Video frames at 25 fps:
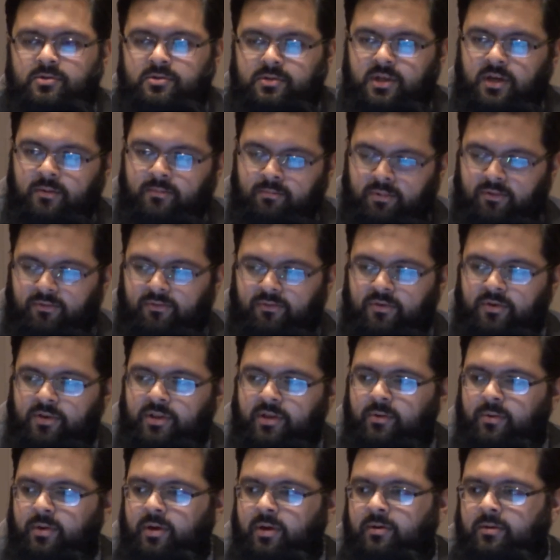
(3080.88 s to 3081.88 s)
Because
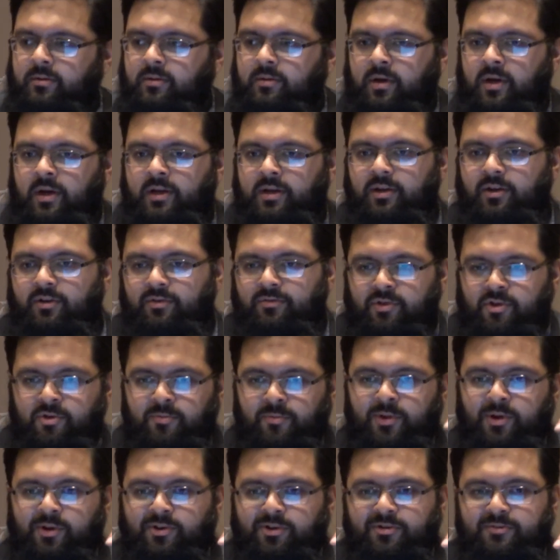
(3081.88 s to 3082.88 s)
before they were under
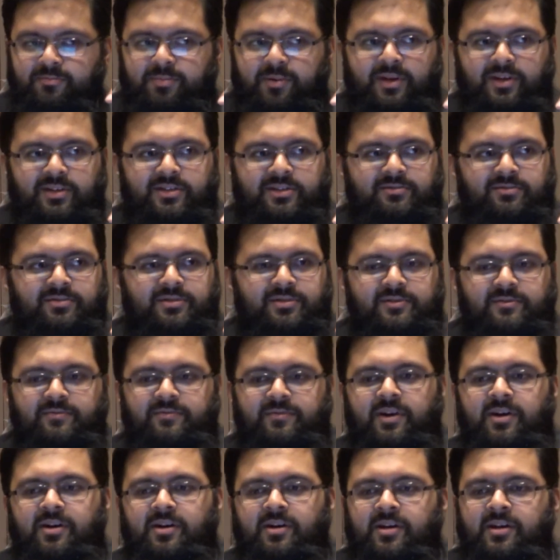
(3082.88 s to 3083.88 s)
Roman occupation, which
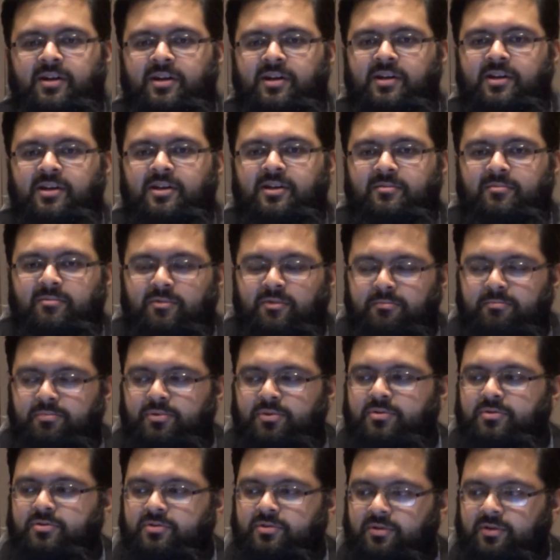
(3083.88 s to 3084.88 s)
is far
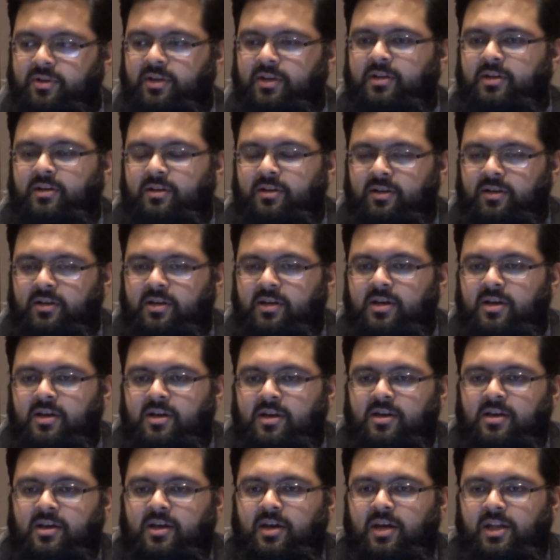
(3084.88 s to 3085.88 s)
more brutal and
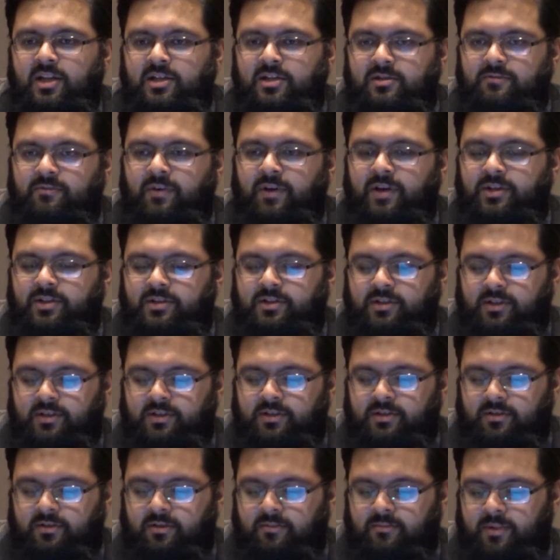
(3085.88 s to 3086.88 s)

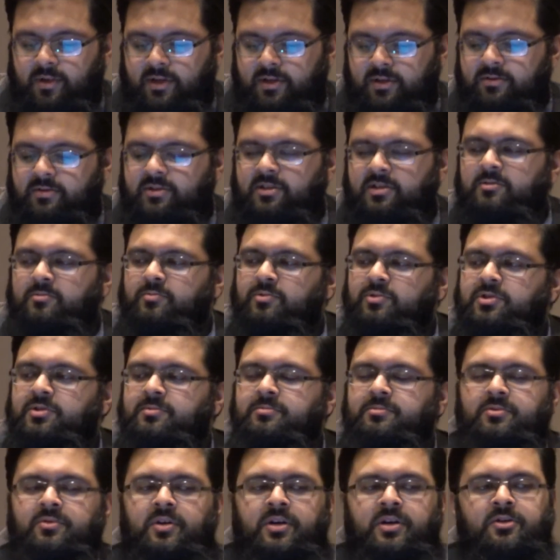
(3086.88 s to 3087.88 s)
interventionist. You know? But he's saying, the
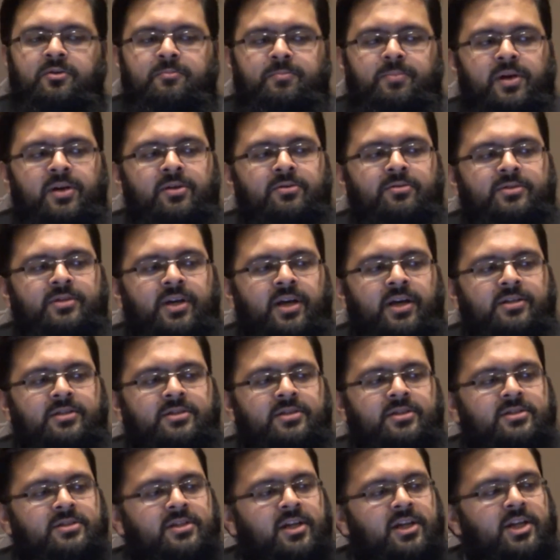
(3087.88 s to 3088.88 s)
Muslims are right, you pay your
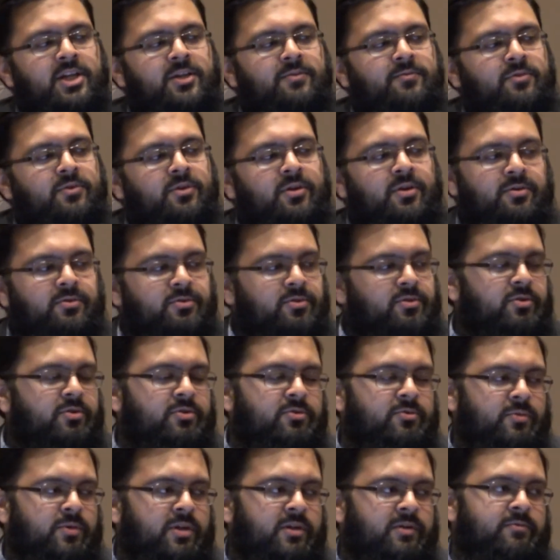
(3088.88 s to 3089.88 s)
taxes, they leave you alone,
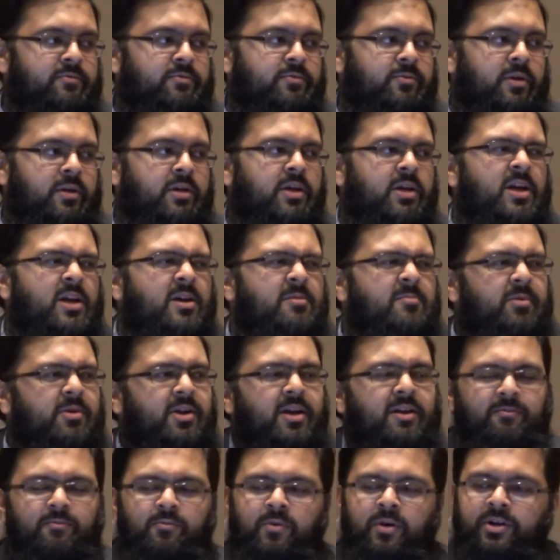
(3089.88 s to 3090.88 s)
you can do whatever you want.
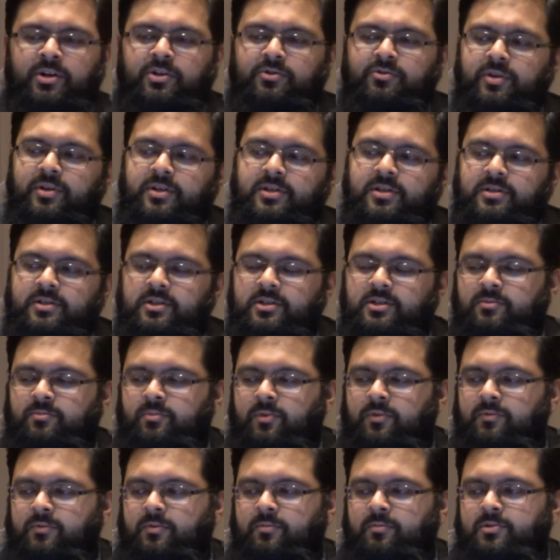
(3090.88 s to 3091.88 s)
But I have one
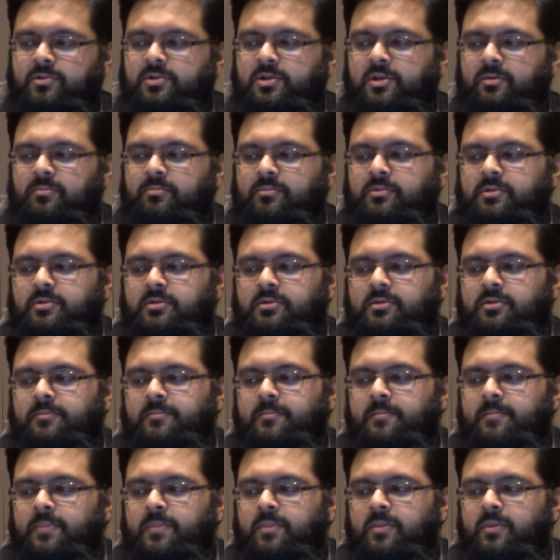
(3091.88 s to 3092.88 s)
criticism of the Muslims,
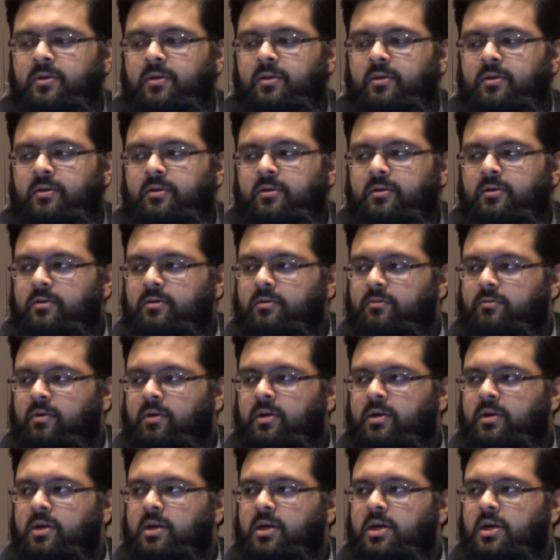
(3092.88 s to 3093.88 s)

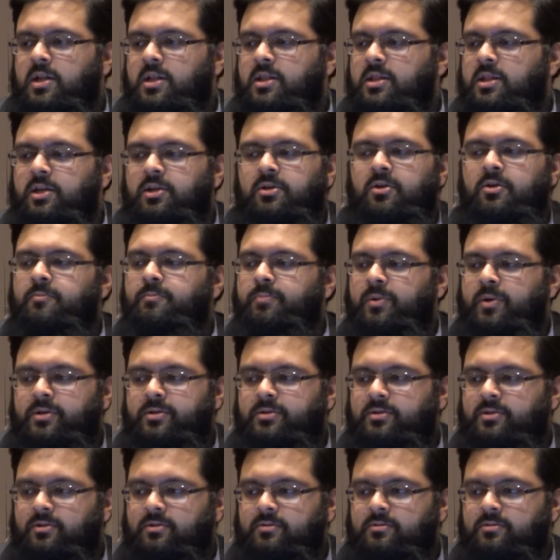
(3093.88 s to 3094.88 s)
right? They don't
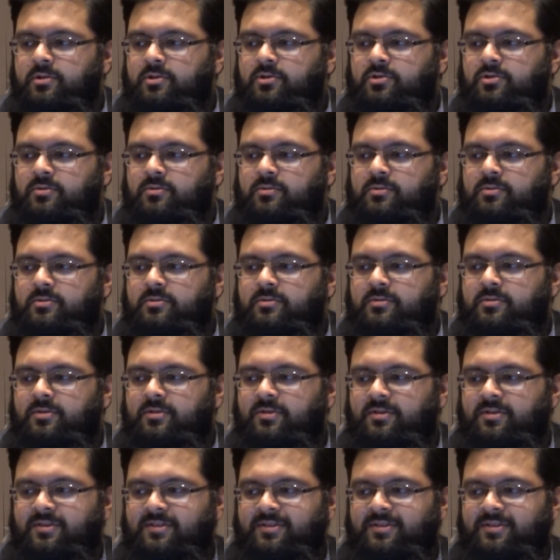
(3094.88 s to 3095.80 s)
persecute the Jews.